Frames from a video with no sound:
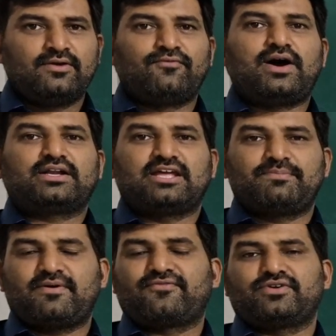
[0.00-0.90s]
what
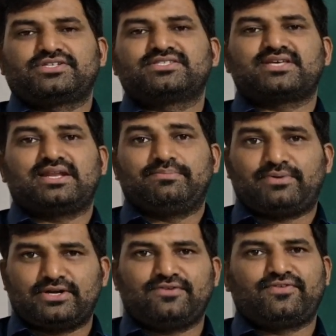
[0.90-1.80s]
type of questions are
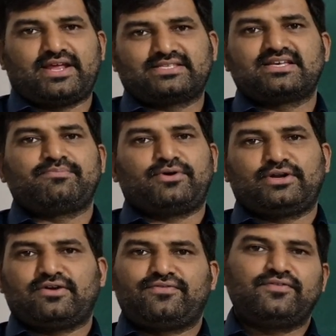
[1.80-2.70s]
important for exam
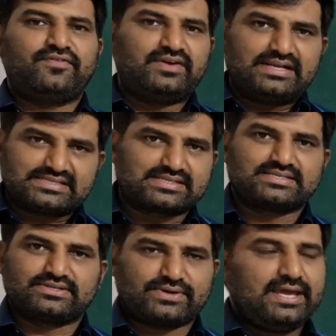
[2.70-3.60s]
point of view, we will
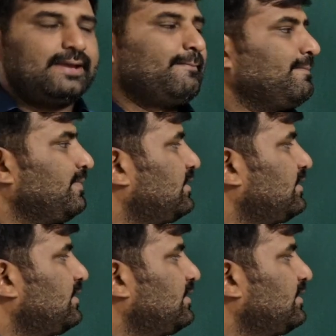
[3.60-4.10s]
discuss. Okay.